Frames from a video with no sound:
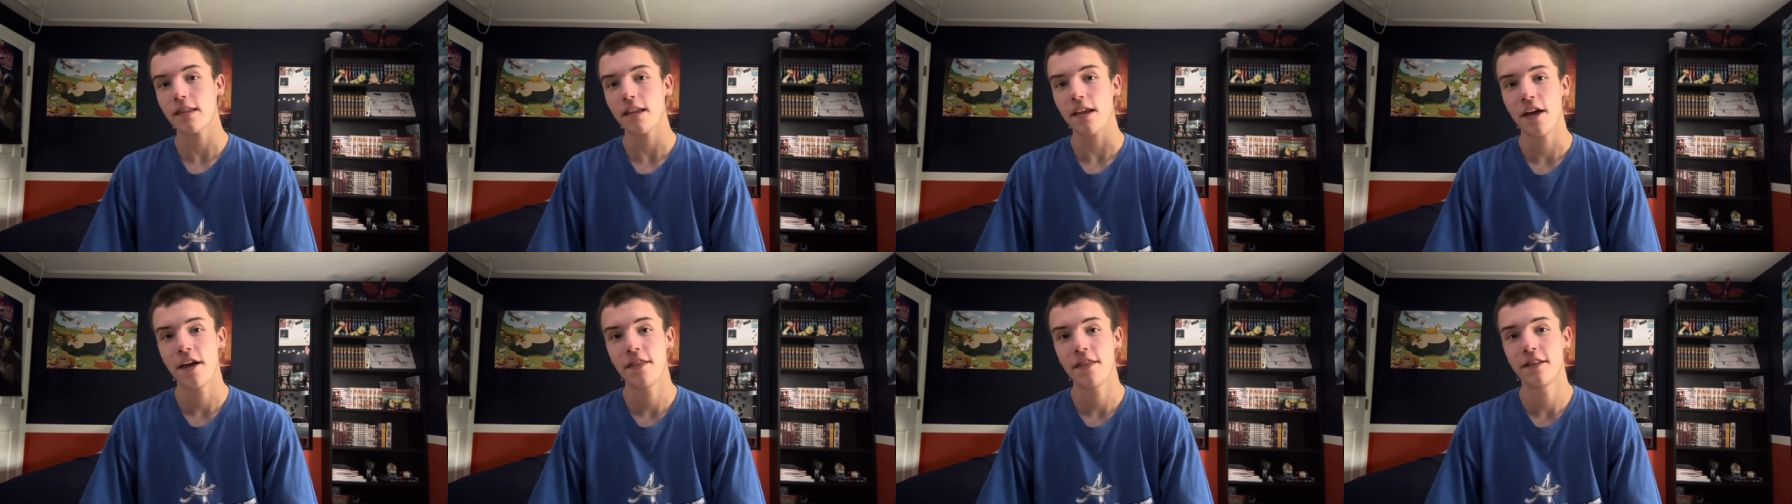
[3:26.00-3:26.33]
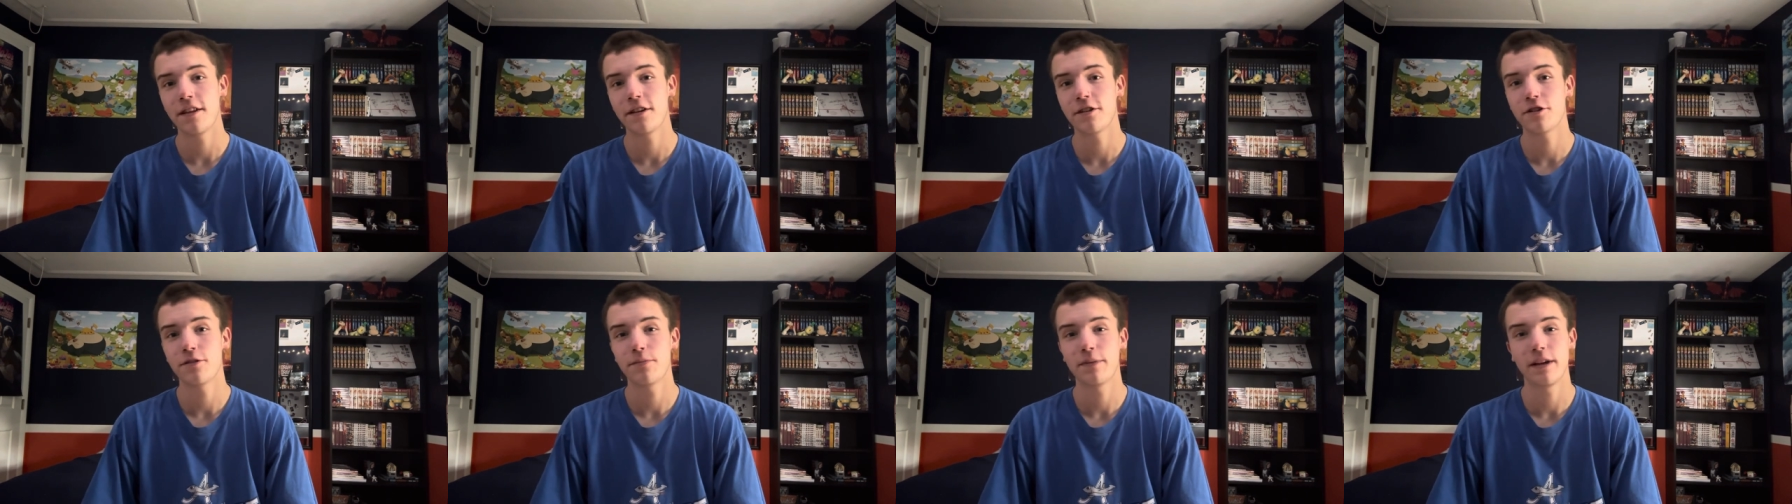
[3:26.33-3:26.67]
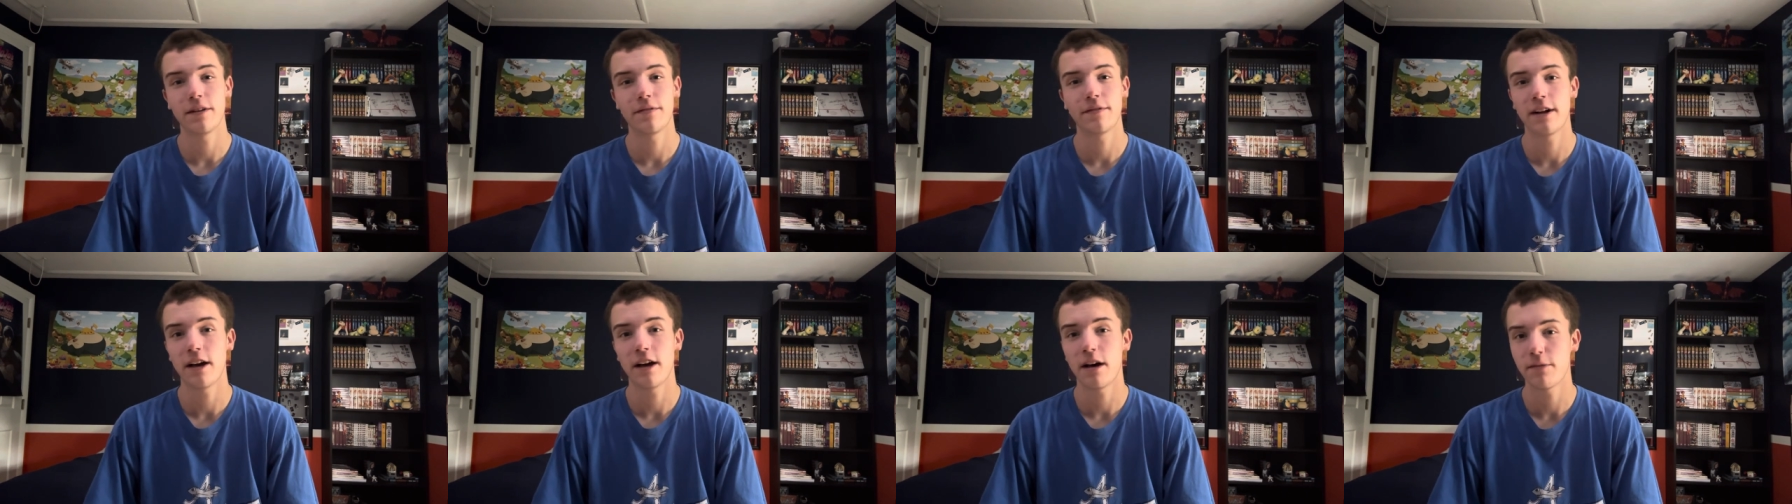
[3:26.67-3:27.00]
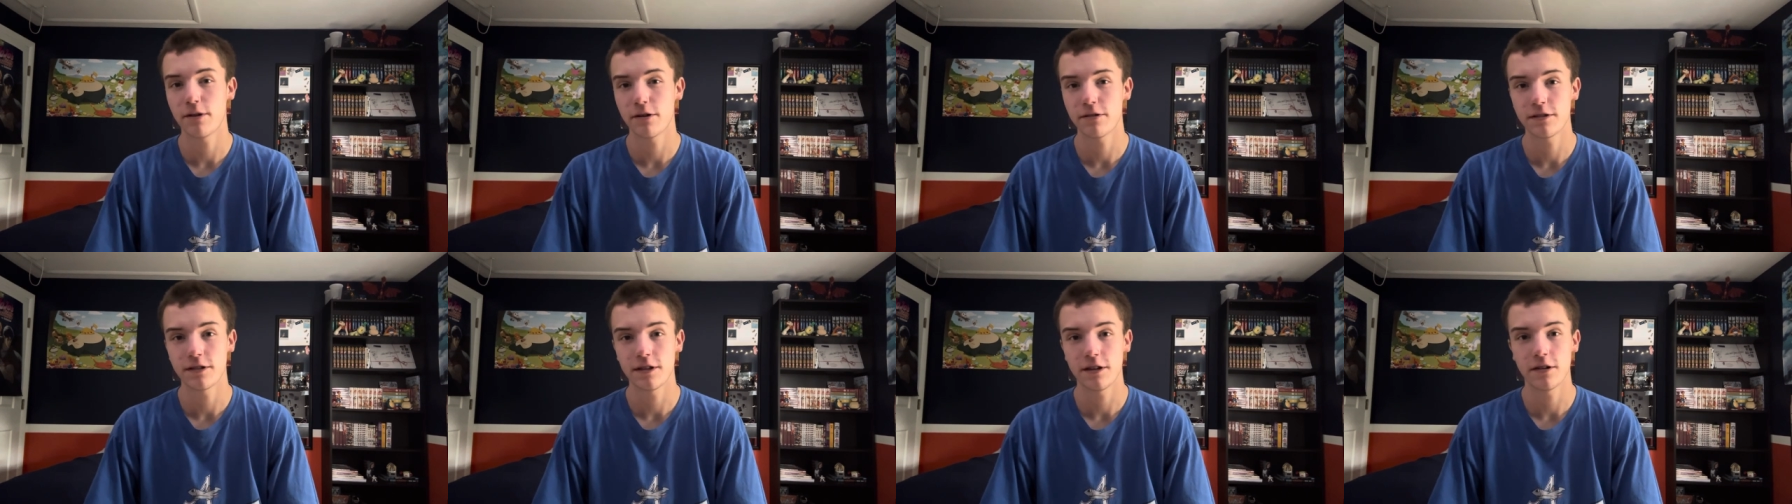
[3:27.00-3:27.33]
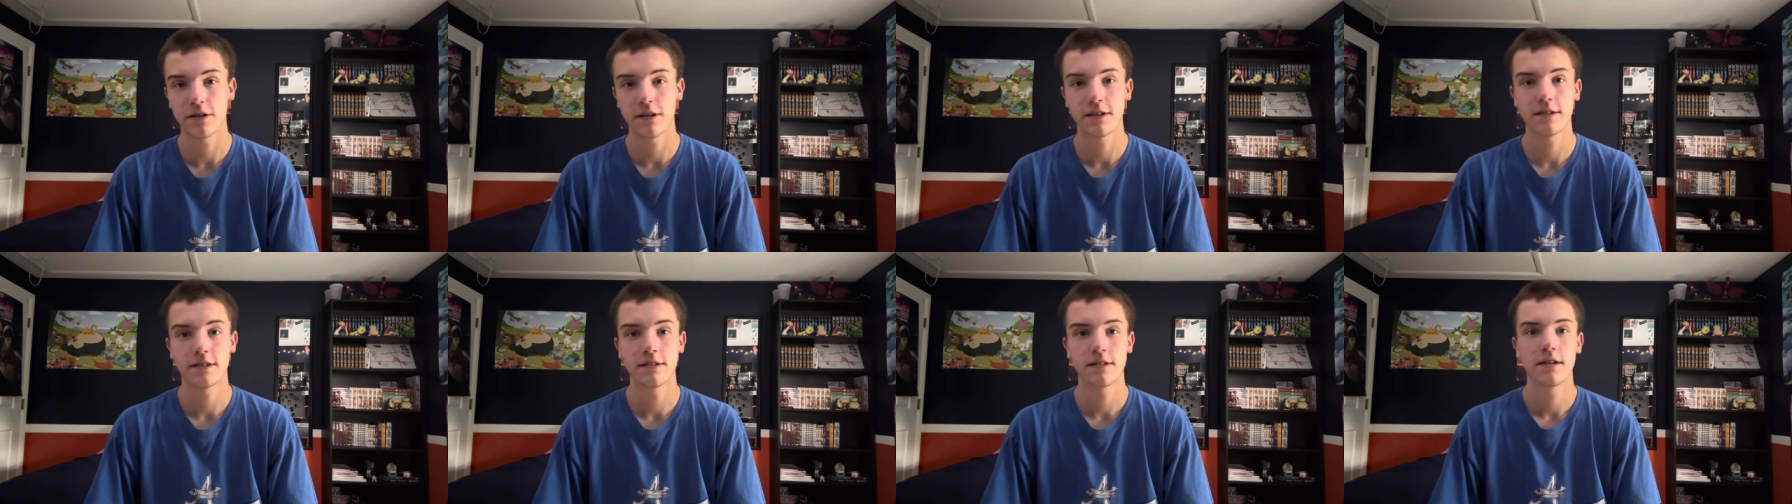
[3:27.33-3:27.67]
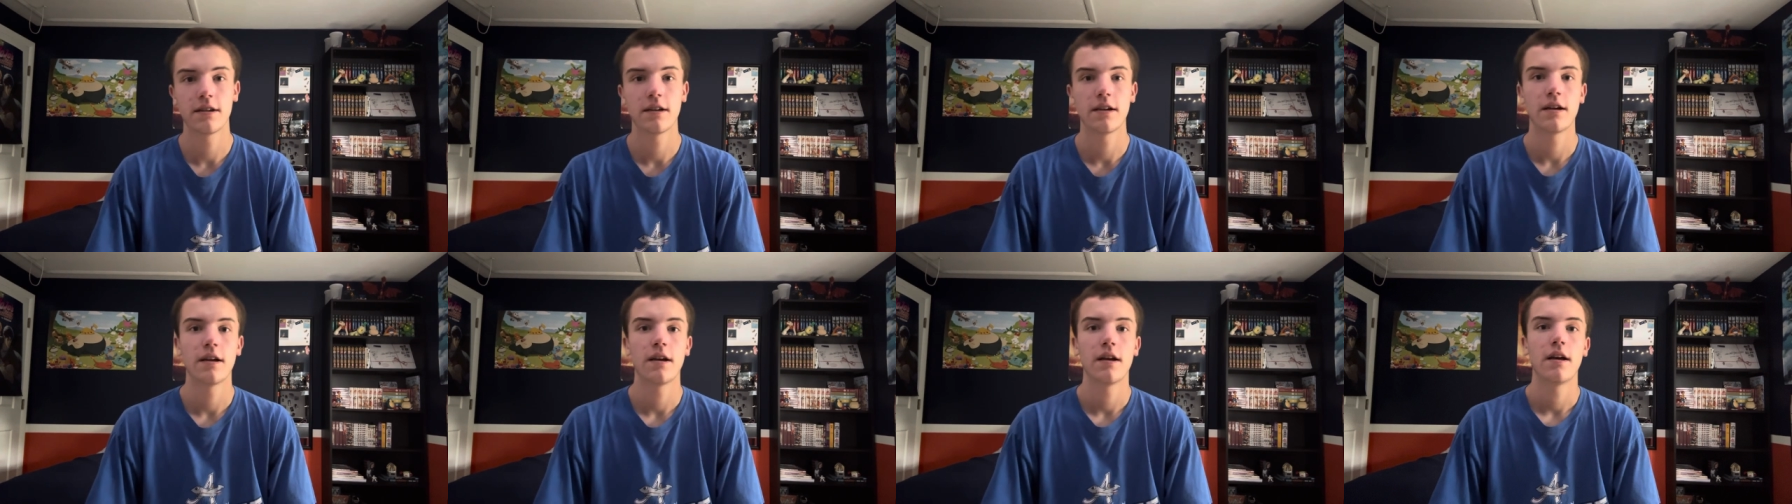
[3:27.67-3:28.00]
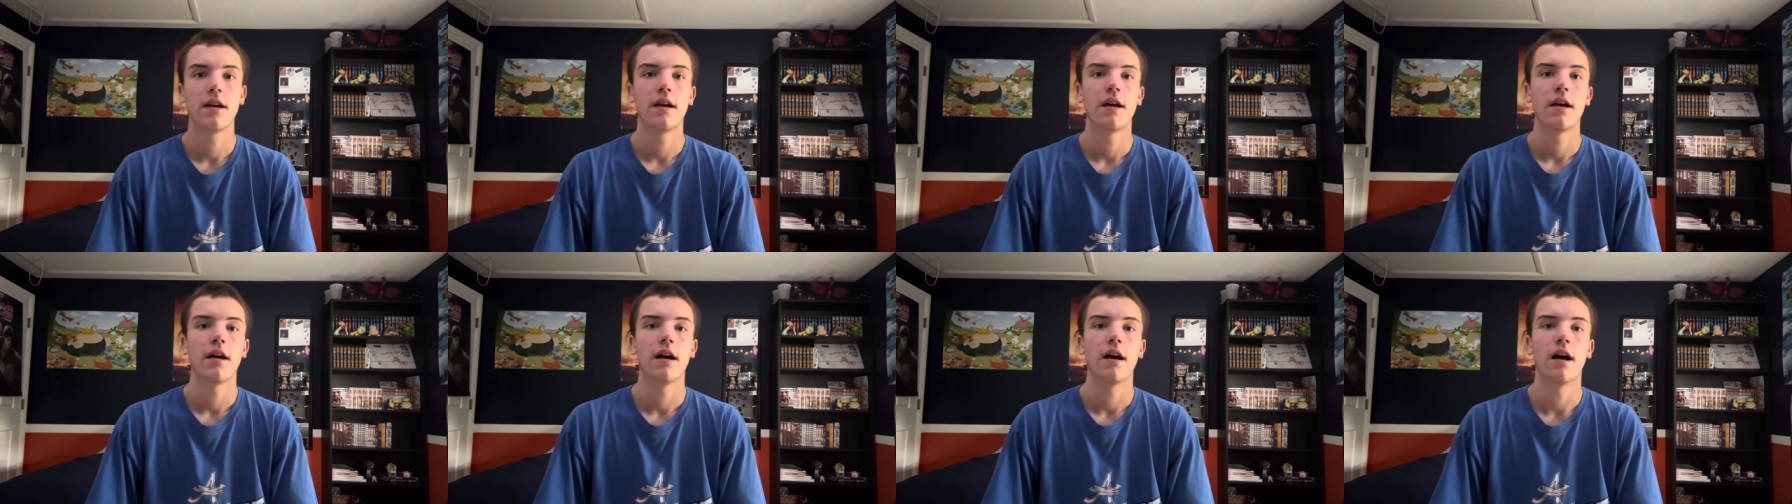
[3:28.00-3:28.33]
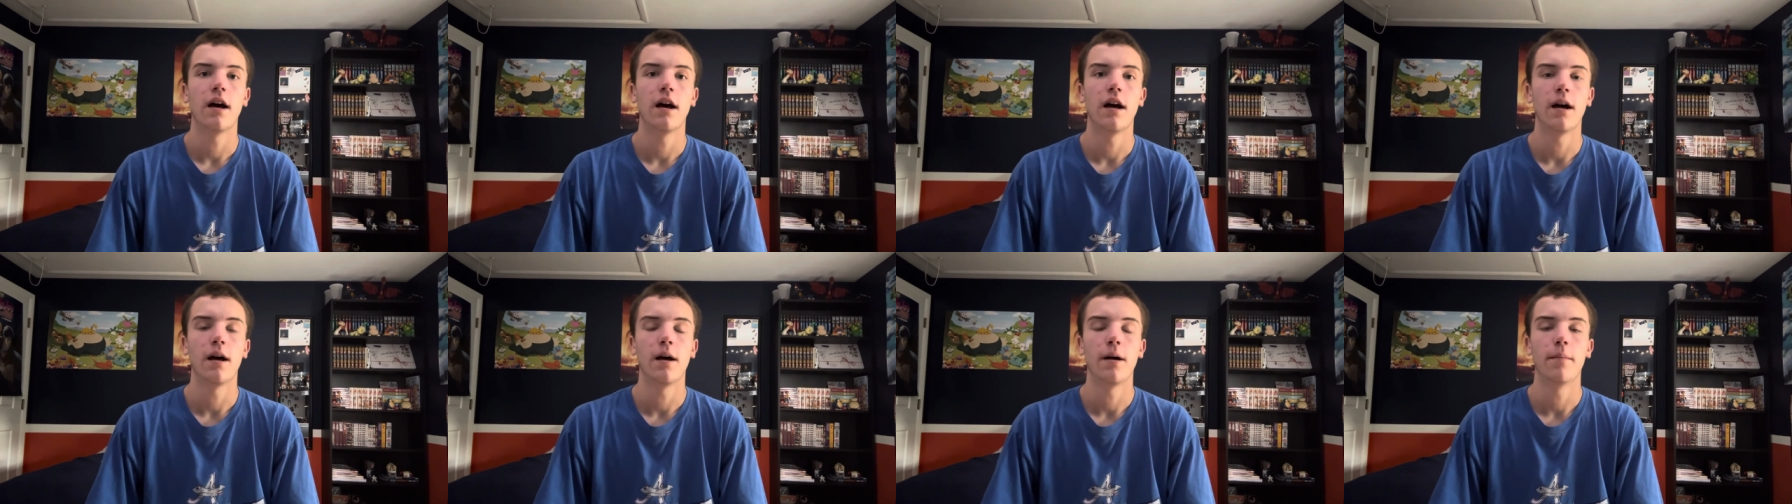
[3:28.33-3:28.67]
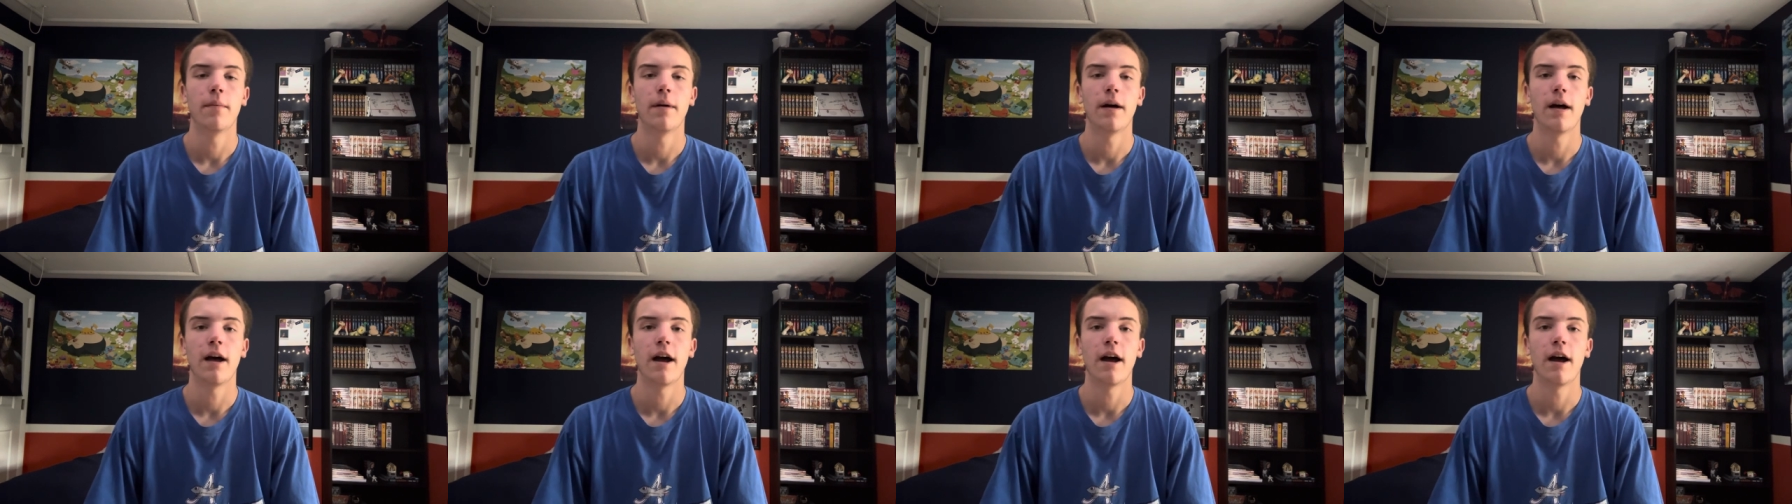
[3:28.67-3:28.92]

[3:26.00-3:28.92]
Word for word: I think this should be a phenomenal series. Um,